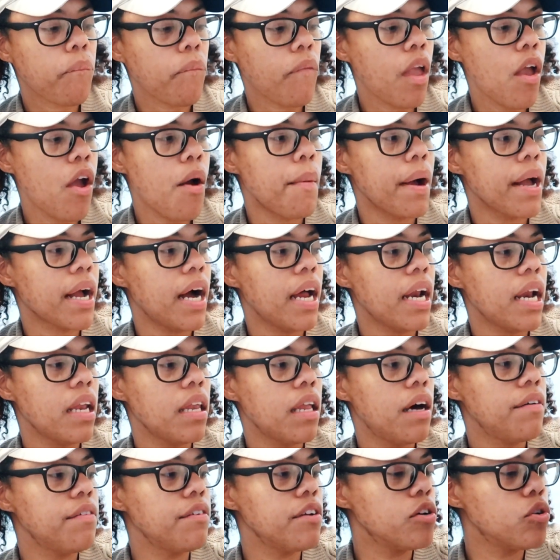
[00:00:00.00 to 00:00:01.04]
Oh my god, I
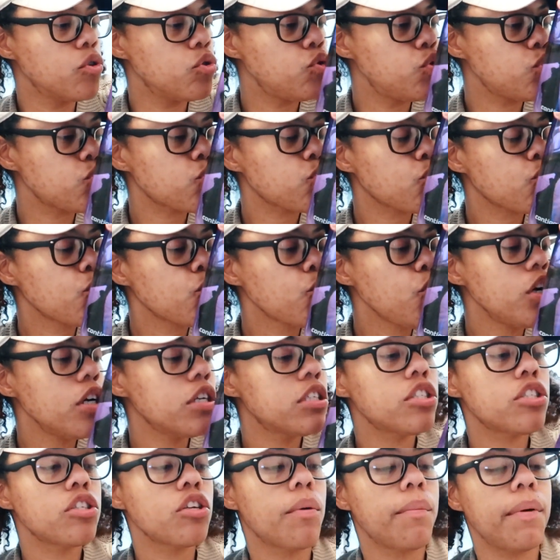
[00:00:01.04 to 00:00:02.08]
love you
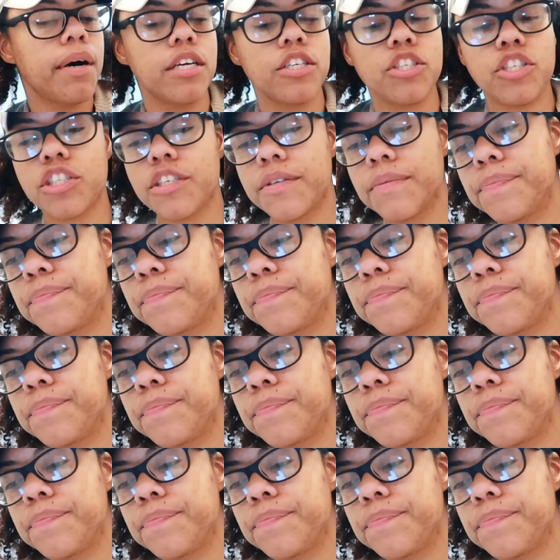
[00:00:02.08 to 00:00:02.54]
so much.